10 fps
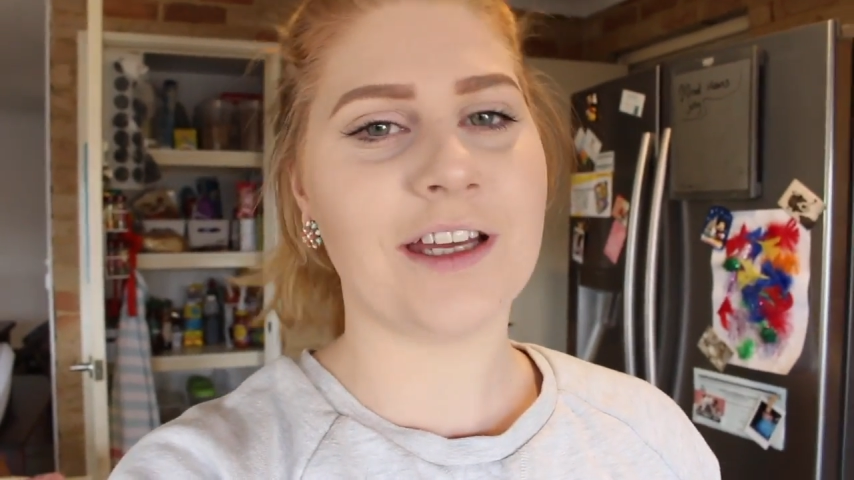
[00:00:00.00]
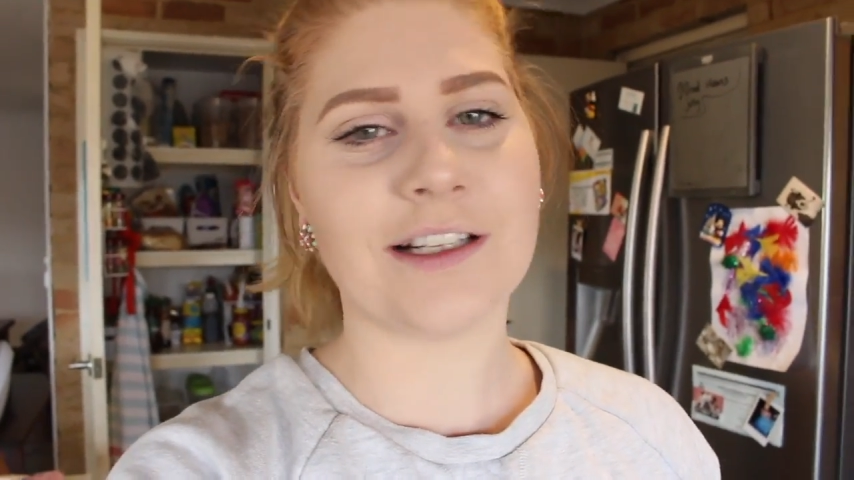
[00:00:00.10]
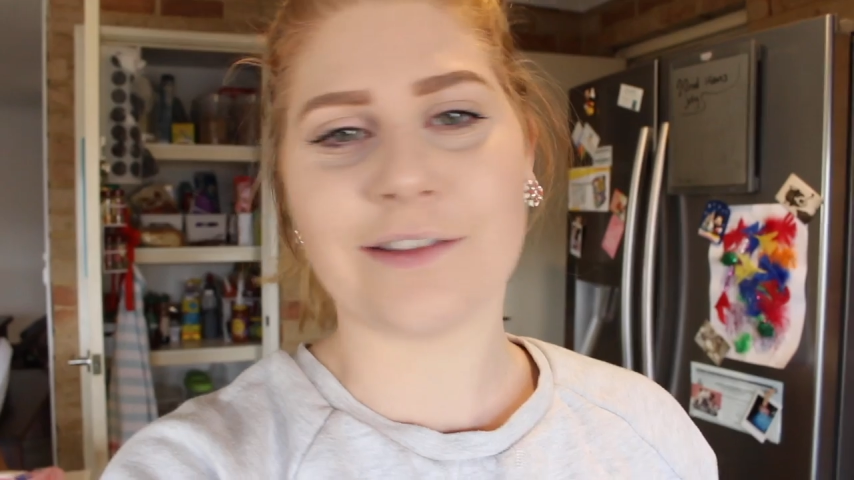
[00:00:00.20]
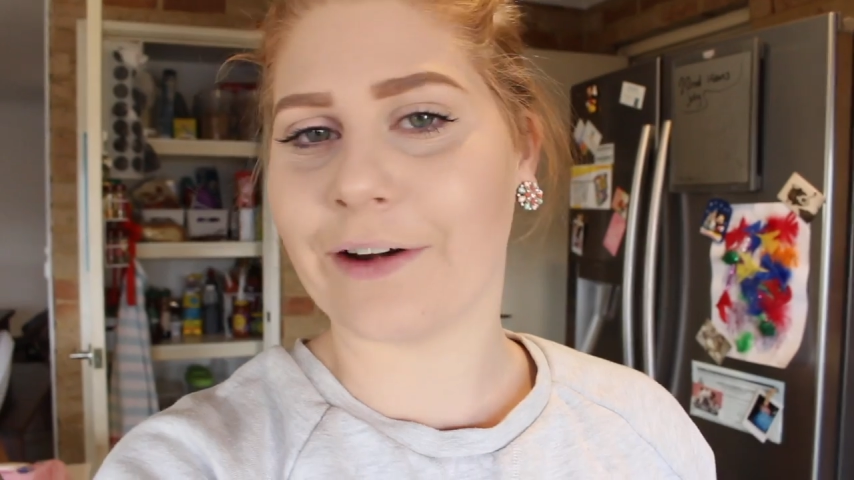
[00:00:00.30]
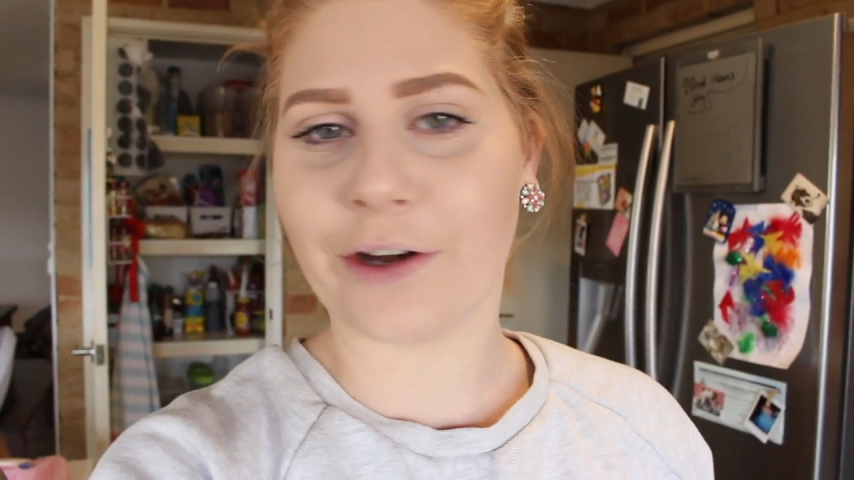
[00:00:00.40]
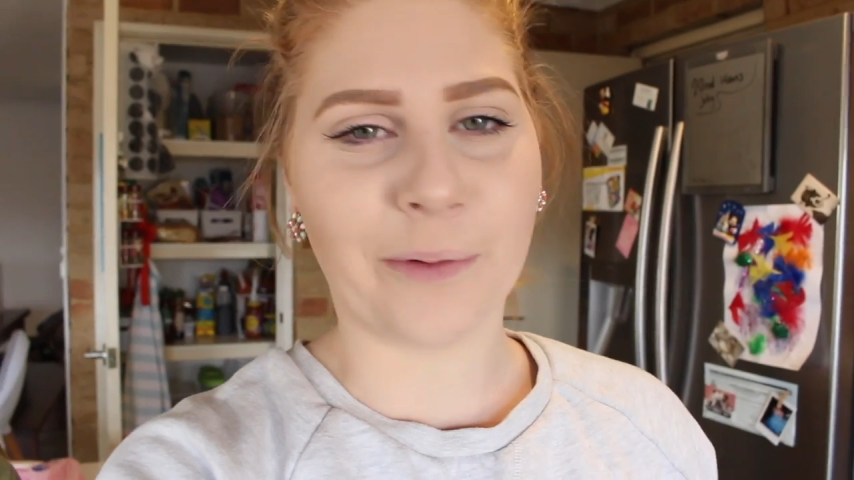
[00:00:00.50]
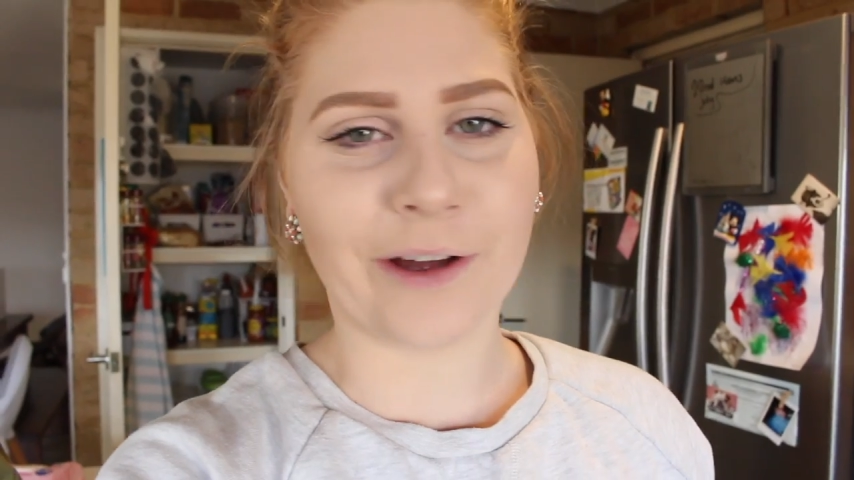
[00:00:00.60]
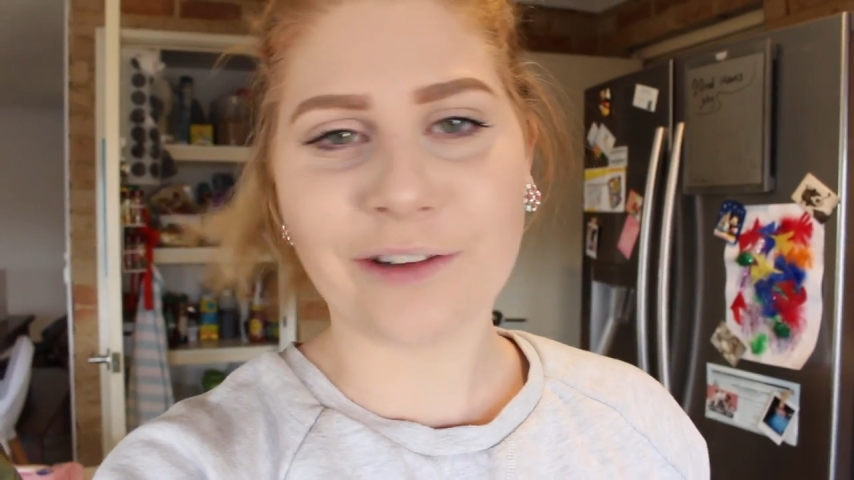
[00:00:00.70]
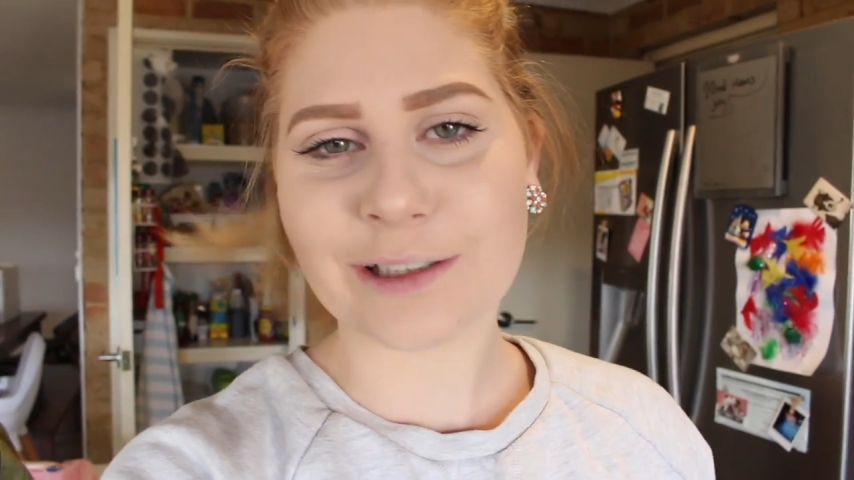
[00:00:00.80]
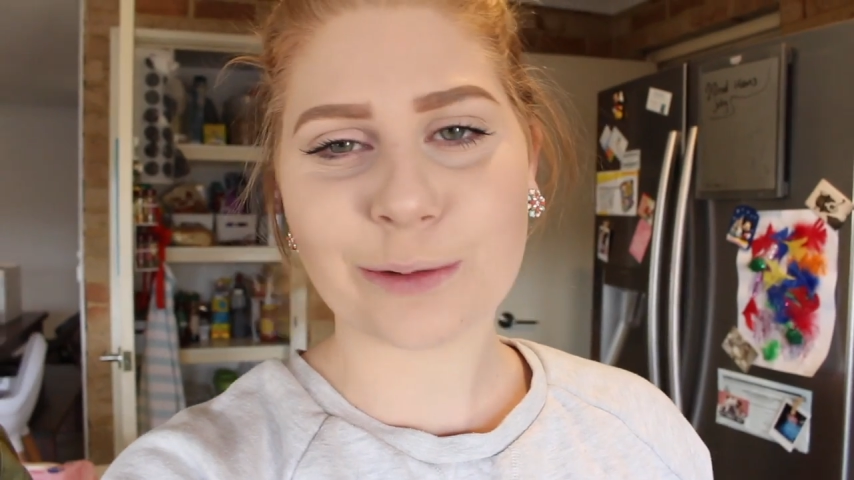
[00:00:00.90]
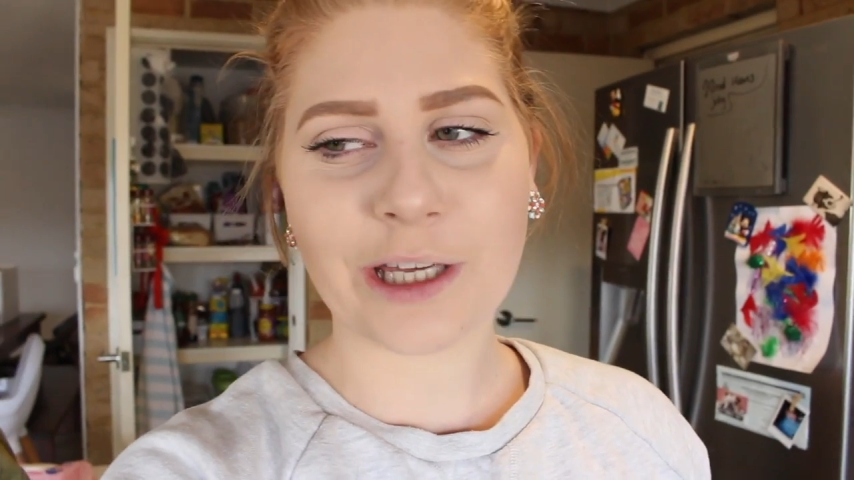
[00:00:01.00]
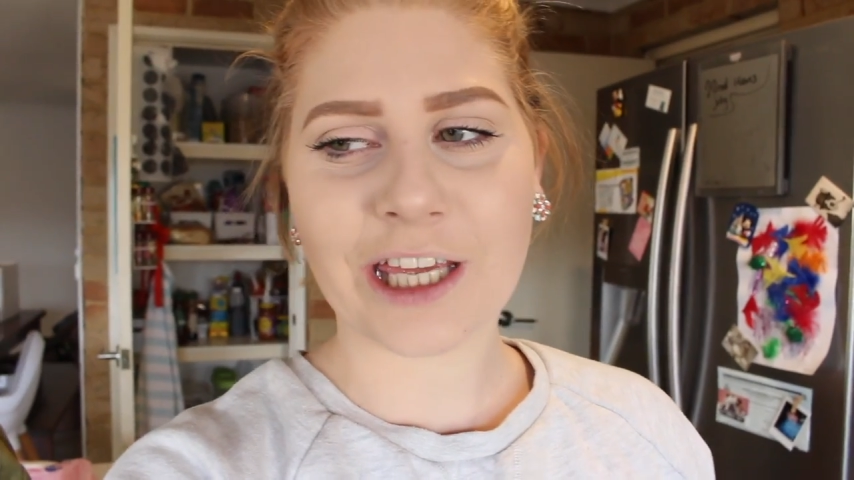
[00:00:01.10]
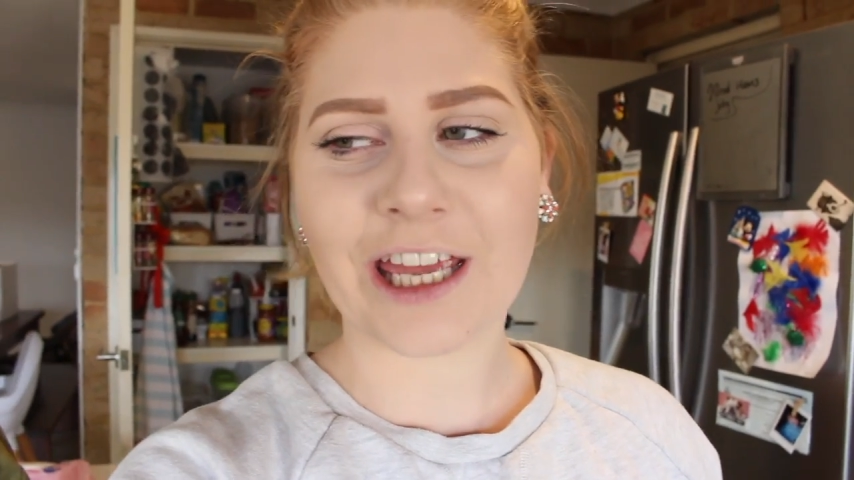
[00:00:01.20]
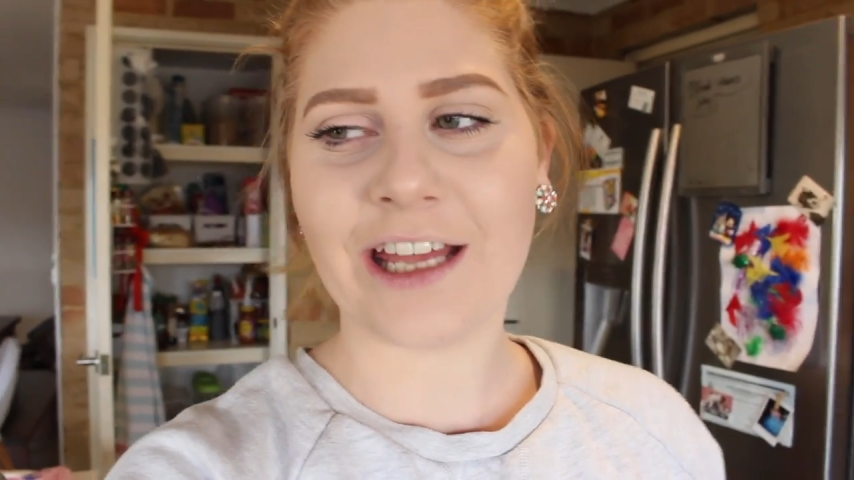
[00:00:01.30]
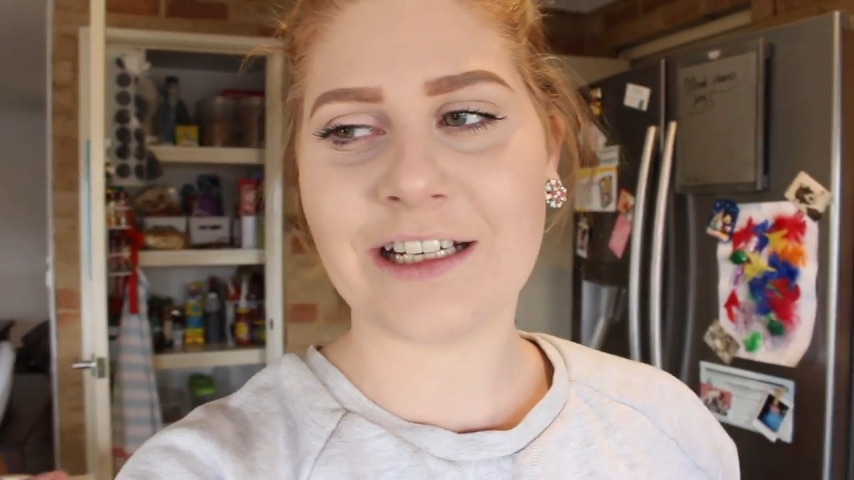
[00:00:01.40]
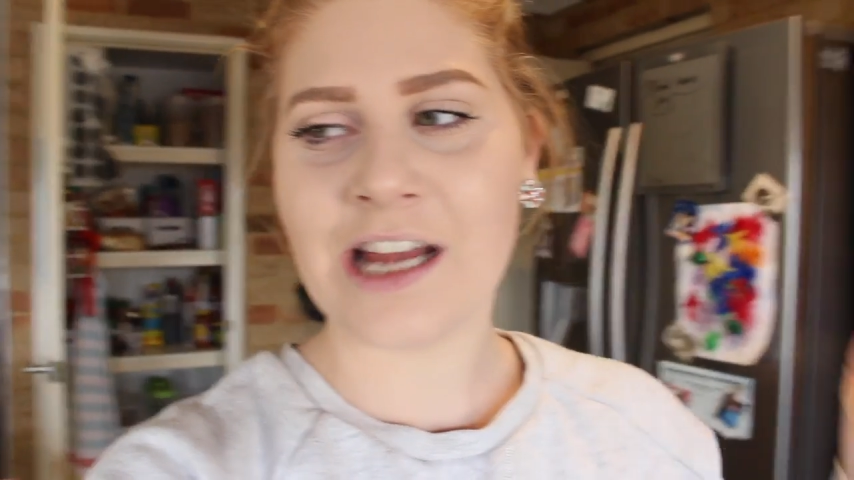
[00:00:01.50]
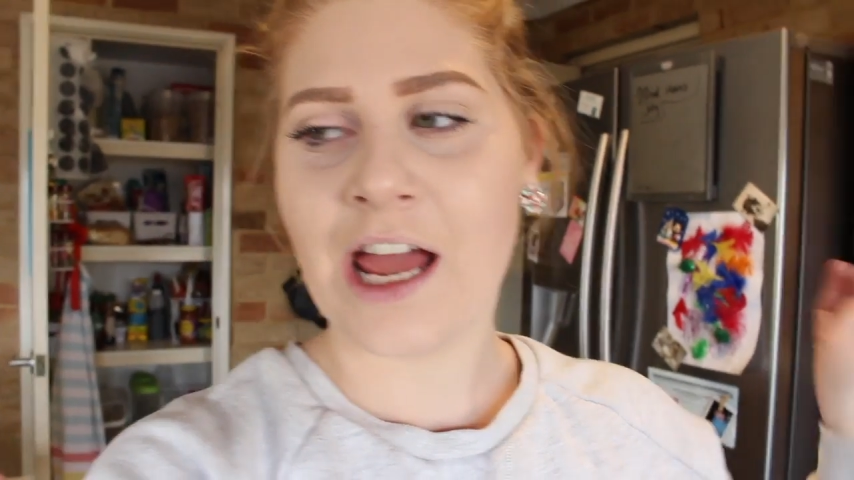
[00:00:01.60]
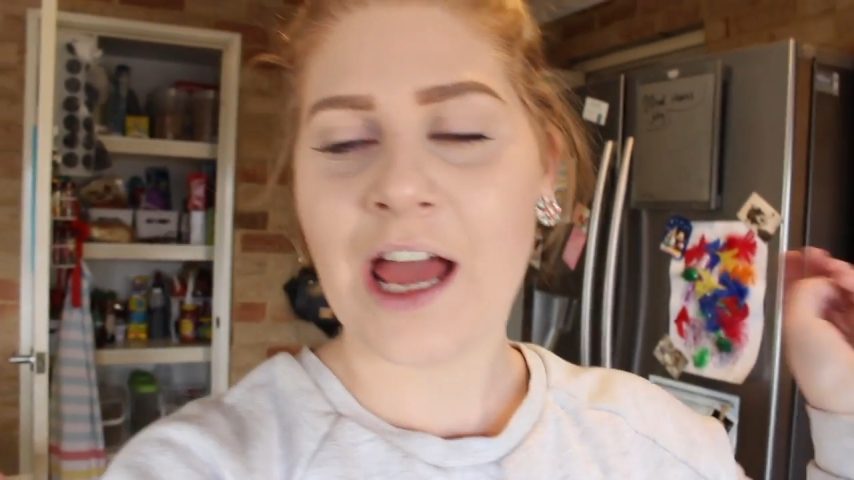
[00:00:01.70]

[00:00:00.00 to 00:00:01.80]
things very well this weekend.